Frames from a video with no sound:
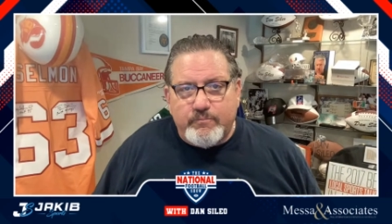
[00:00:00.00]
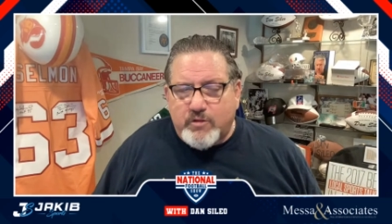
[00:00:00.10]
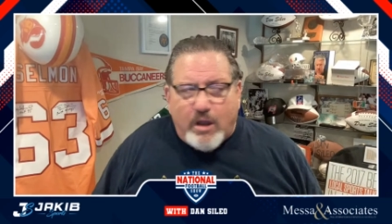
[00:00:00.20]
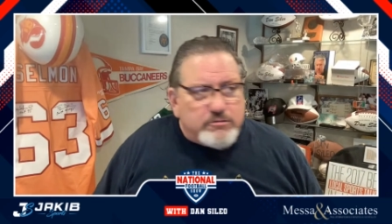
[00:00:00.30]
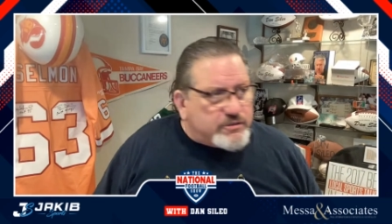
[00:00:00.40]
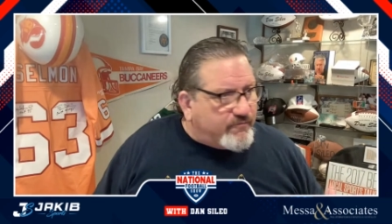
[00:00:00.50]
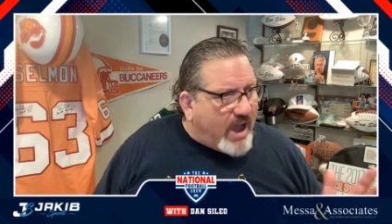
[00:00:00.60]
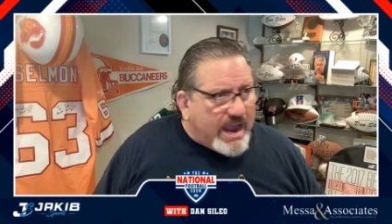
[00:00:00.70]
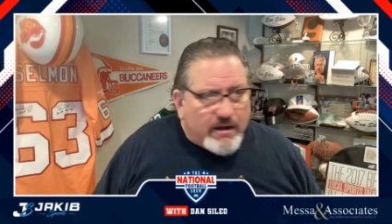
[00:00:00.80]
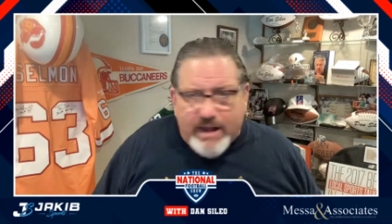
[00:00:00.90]
Coach
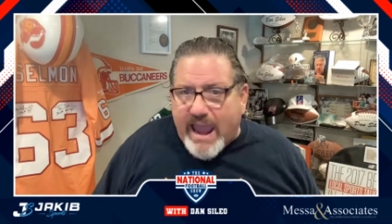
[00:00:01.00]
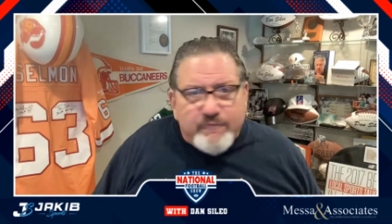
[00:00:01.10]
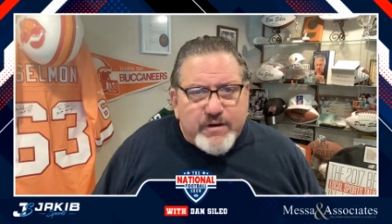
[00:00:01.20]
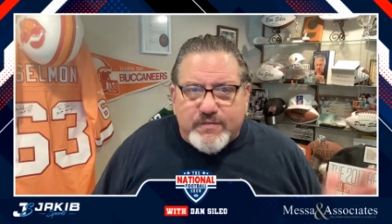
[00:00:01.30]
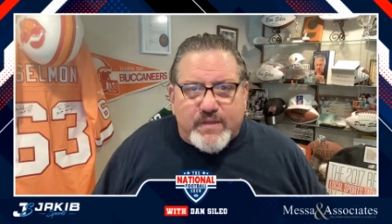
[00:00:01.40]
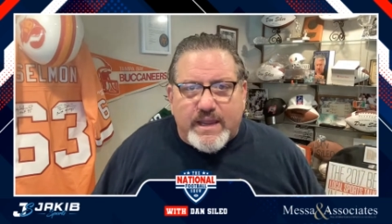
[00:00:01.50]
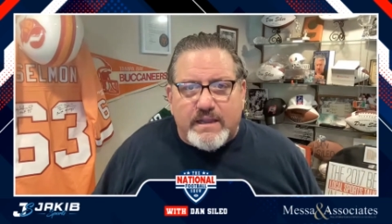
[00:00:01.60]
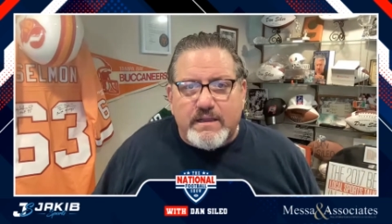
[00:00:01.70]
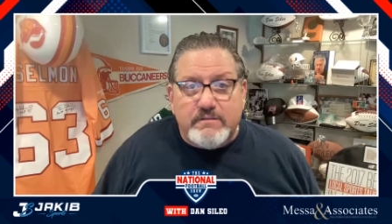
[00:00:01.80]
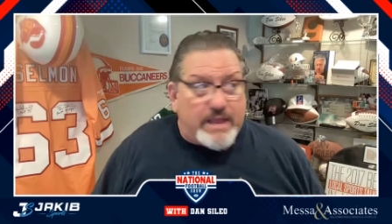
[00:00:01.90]
fired, everything.
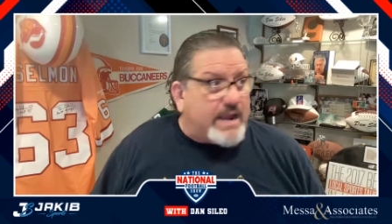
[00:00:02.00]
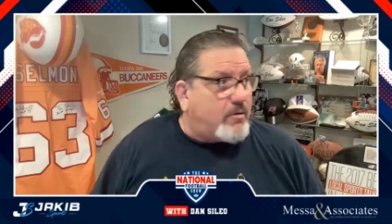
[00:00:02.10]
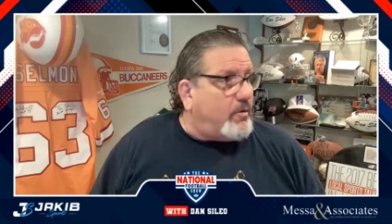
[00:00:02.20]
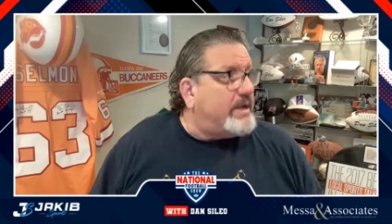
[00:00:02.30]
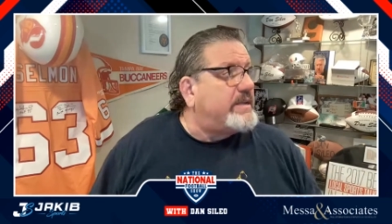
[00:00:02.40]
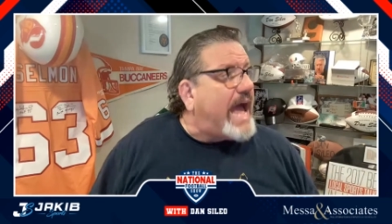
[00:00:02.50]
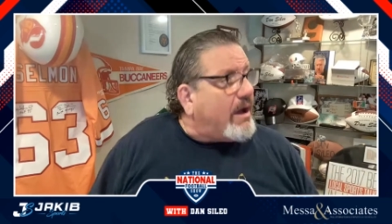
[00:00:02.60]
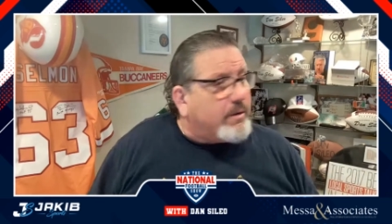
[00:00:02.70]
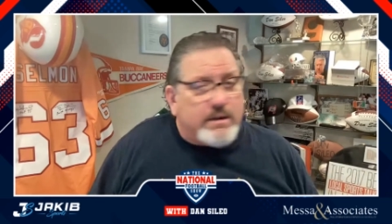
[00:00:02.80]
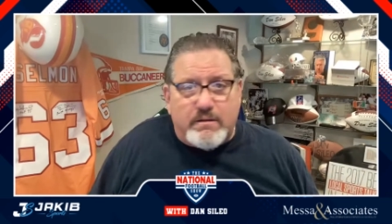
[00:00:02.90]
Dan Quinn
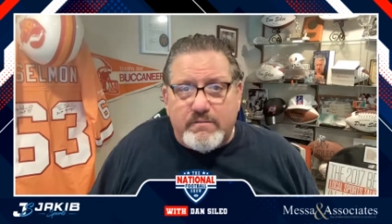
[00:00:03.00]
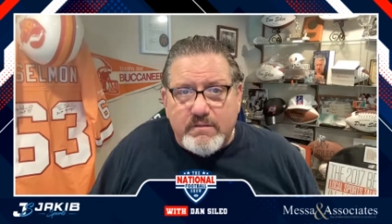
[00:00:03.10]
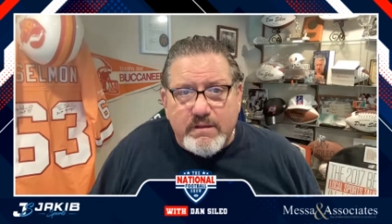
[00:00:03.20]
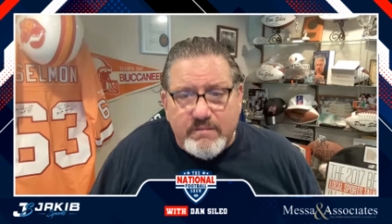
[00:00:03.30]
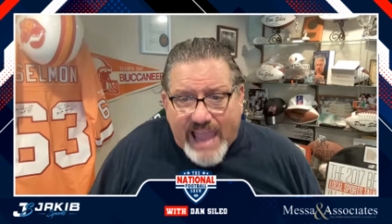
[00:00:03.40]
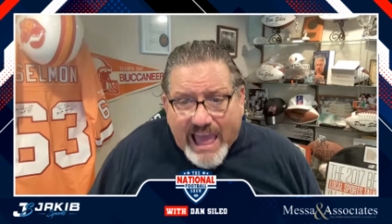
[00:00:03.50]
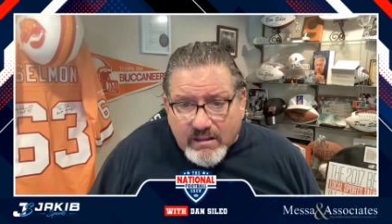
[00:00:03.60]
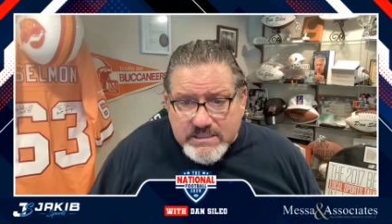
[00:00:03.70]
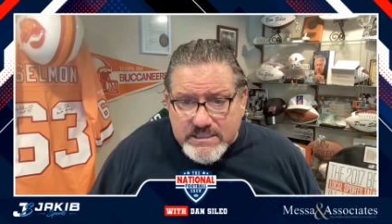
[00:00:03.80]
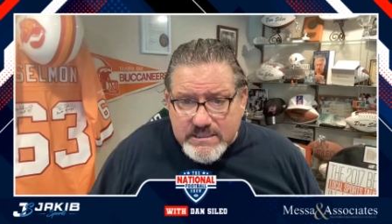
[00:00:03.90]
now in
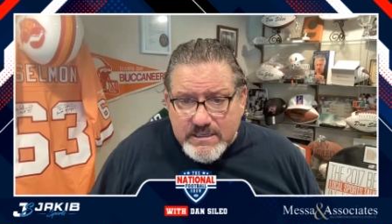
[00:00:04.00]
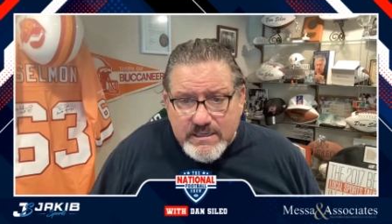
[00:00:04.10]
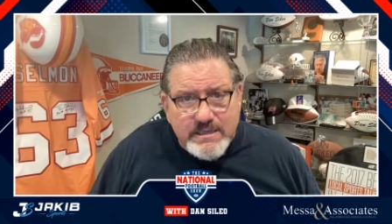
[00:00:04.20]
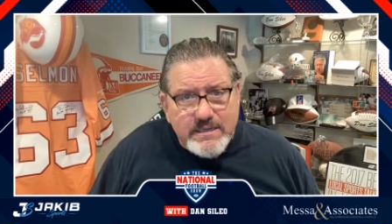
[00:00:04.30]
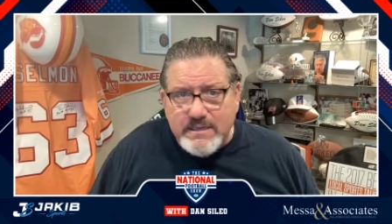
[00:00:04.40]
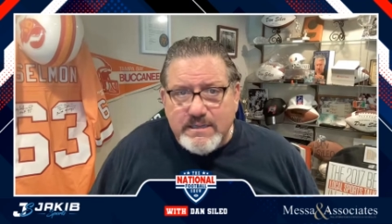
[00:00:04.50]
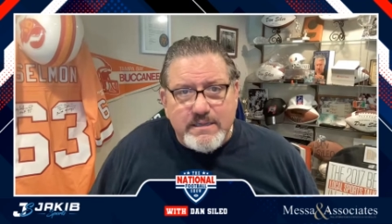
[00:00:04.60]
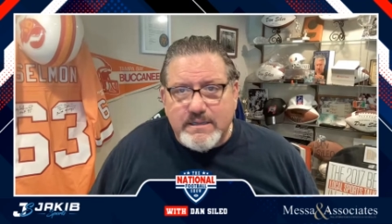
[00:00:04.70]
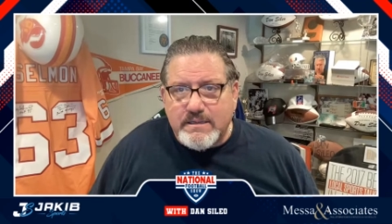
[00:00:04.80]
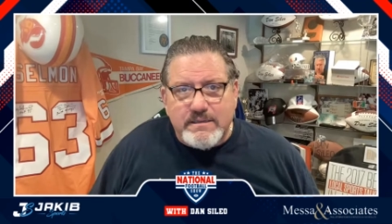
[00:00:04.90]
Dallas.
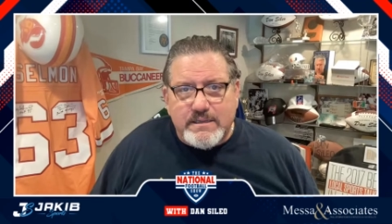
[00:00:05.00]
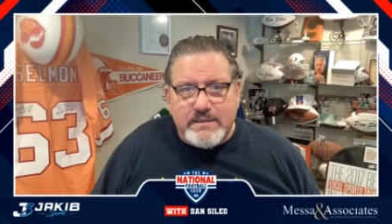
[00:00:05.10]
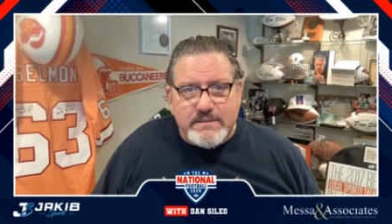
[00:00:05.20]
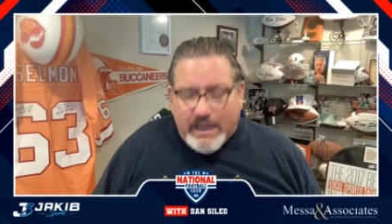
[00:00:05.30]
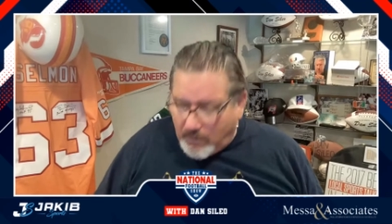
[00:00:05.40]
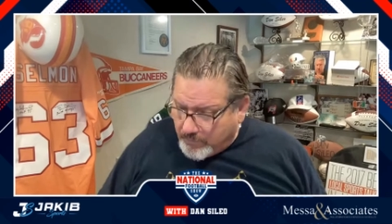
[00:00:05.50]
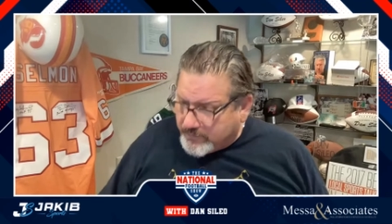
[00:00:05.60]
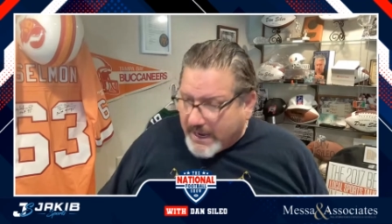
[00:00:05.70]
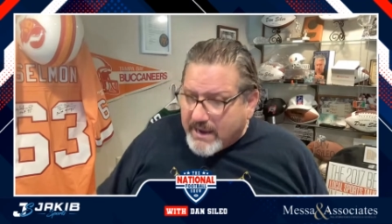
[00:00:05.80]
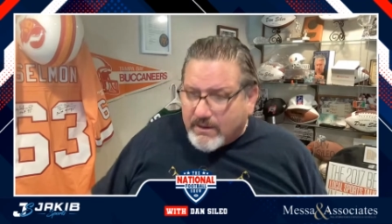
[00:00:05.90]
That whole
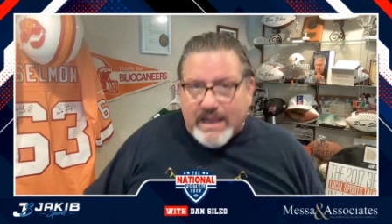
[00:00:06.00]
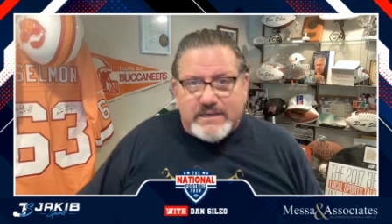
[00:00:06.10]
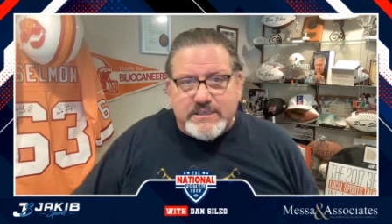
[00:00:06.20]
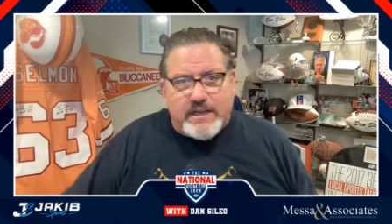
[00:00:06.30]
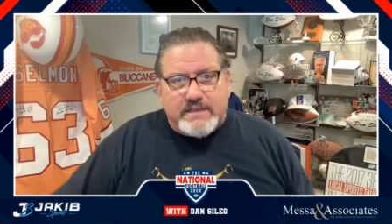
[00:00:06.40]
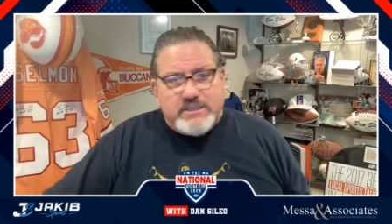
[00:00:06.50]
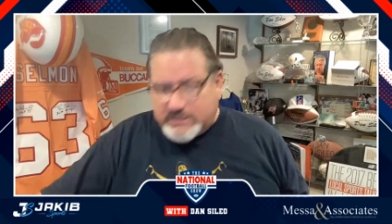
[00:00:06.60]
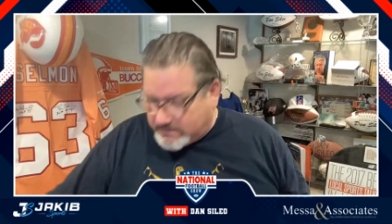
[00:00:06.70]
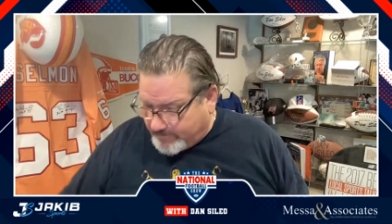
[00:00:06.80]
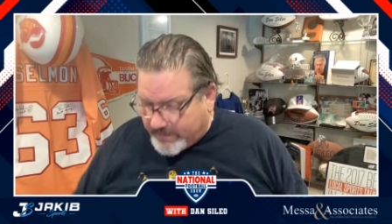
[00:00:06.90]
thing, it
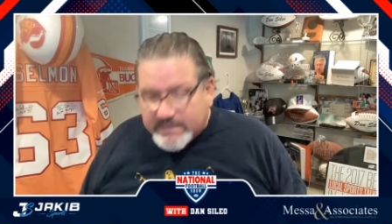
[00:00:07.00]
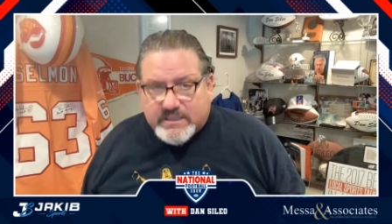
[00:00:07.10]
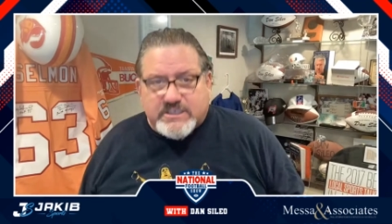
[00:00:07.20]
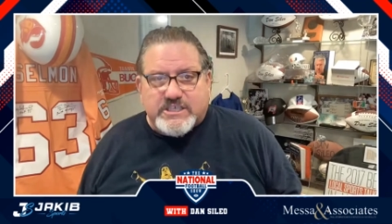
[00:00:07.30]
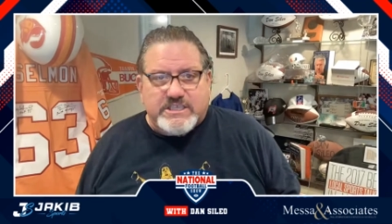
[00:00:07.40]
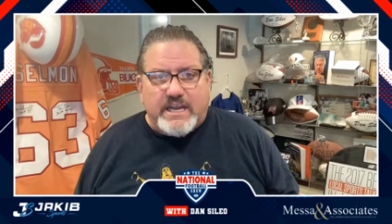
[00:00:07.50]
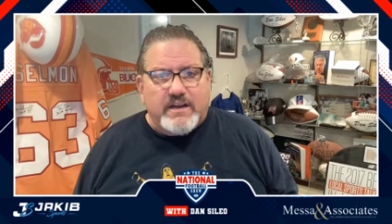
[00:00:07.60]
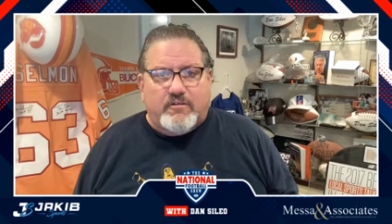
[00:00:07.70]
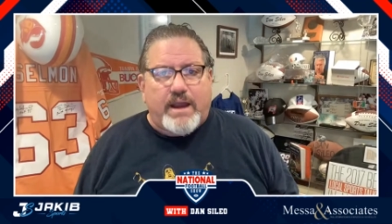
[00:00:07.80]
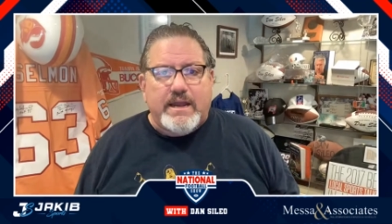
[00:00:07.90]
just it
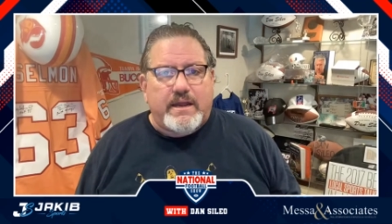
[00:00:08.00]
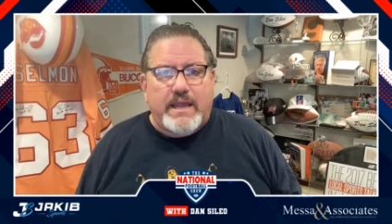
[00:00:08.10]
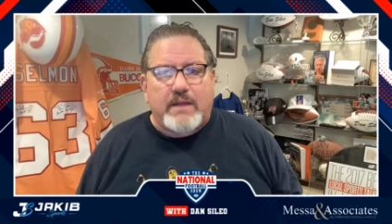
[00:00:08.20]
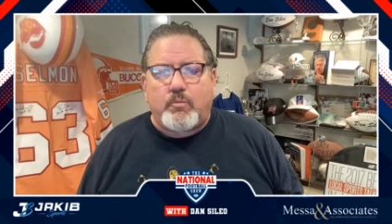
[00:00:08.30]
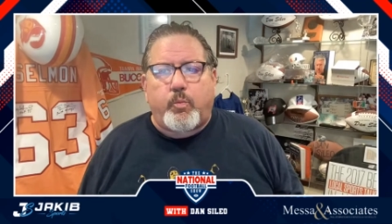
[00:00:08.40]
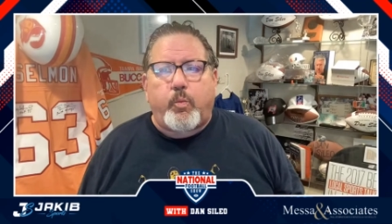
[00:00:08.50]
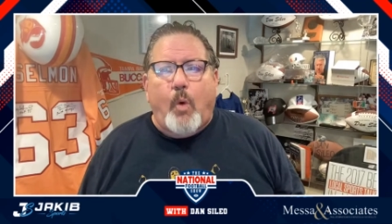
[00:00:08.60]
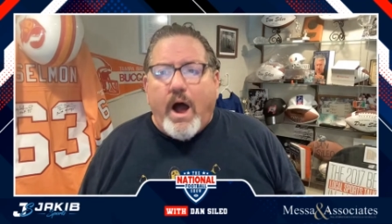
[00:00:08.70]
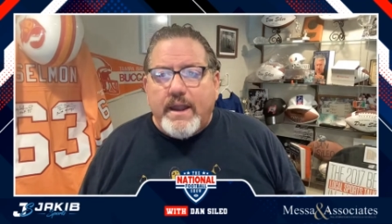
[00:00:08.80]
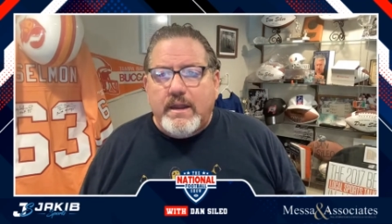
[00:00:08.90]
disintegrated in
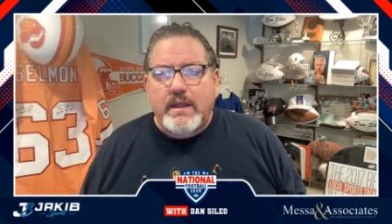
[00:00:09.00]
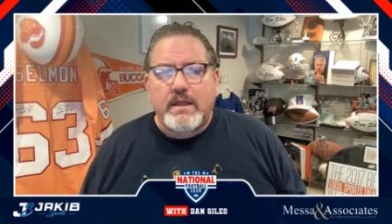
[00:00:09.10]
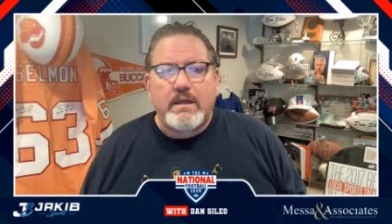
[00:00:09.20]
one